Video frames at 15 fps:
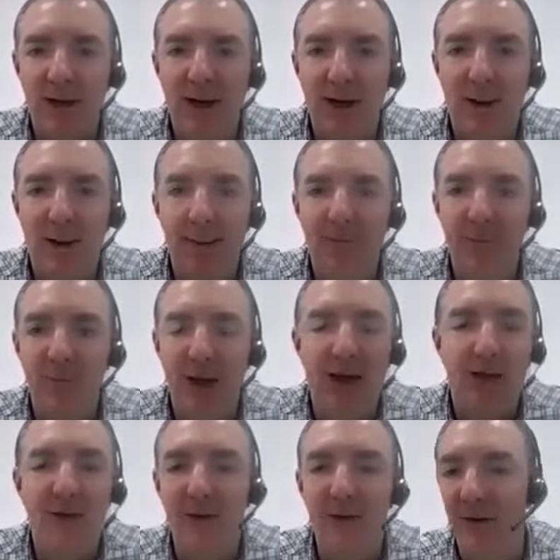And
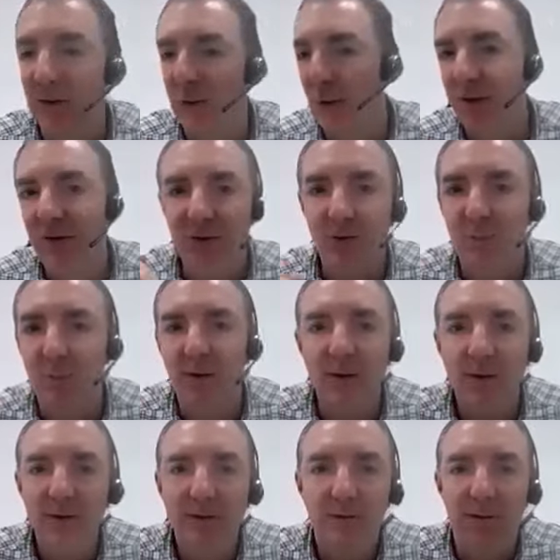if there's questions to be
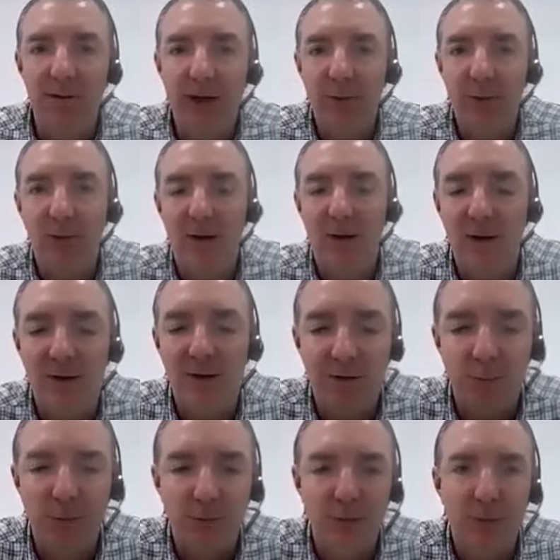asked, they will ask
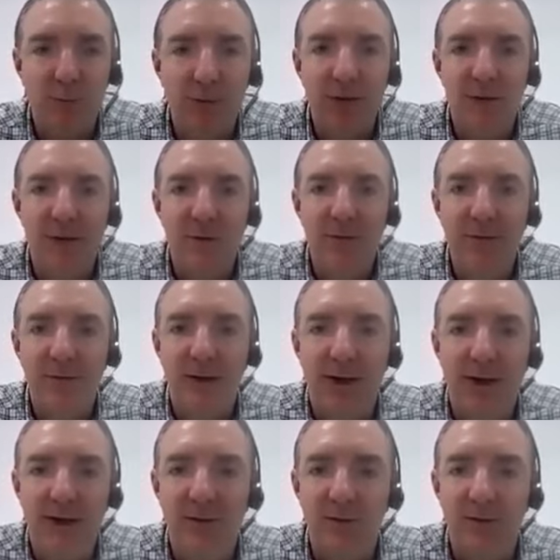them on your behalf,
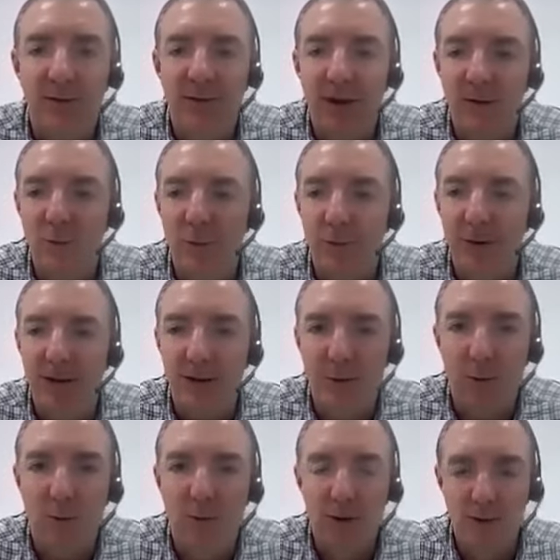and they will be
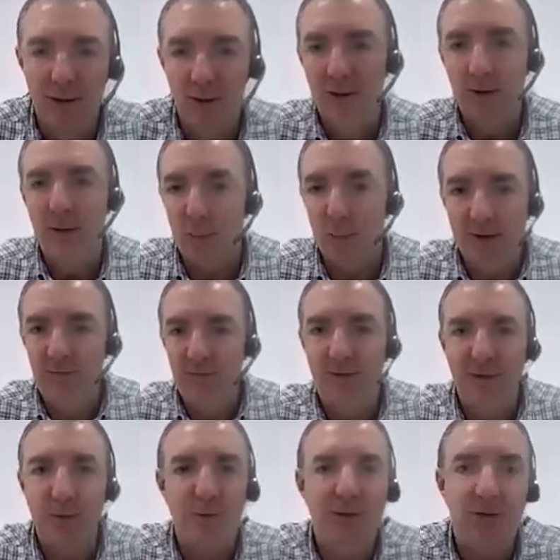your buffer,
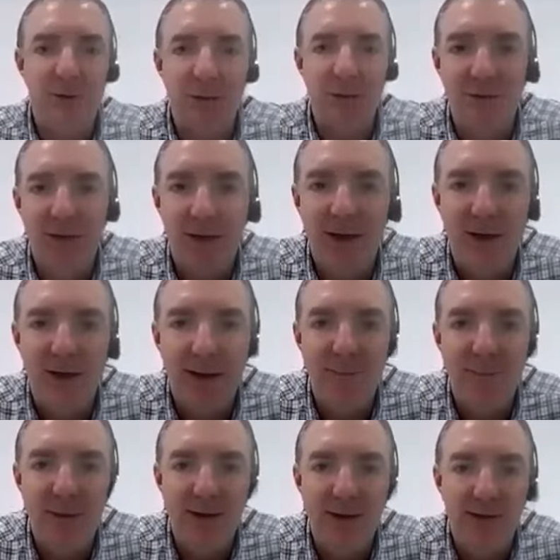your shield
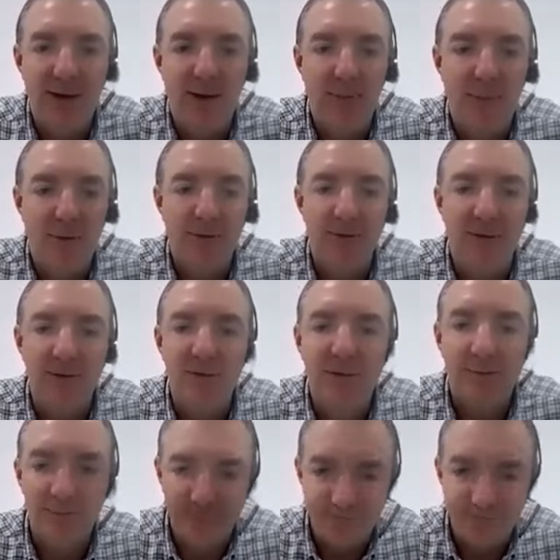in that process.